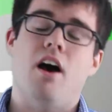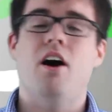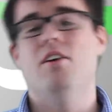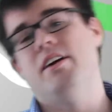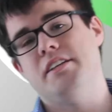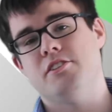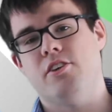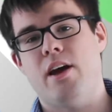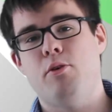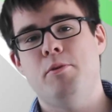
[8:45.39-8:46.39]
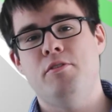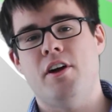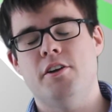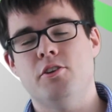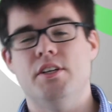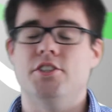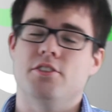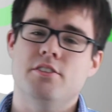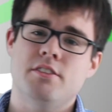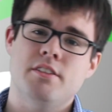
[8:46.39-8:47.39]
Alright, so now we're moving on to
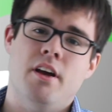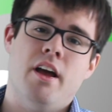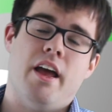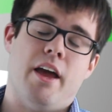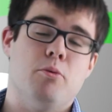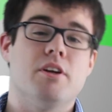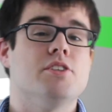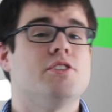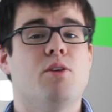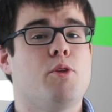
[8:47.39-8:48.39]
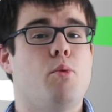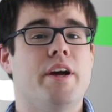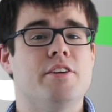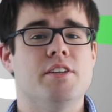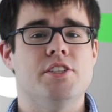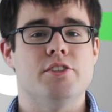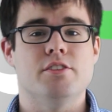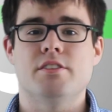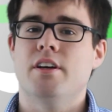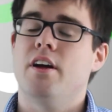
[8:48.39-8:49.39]
creatures, and we're going to start with white
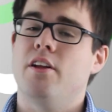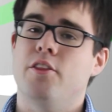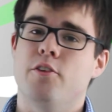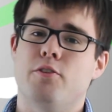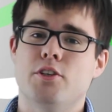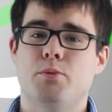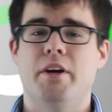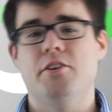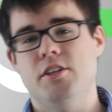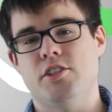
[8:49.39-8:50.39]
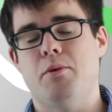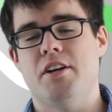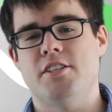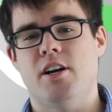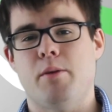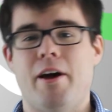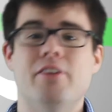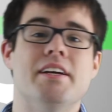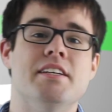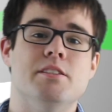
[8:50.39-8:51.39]
creatures. The first white creature I want to talk
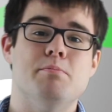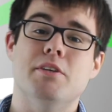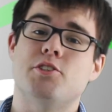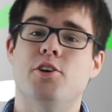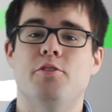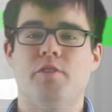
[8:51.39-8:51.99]
about is Misthoof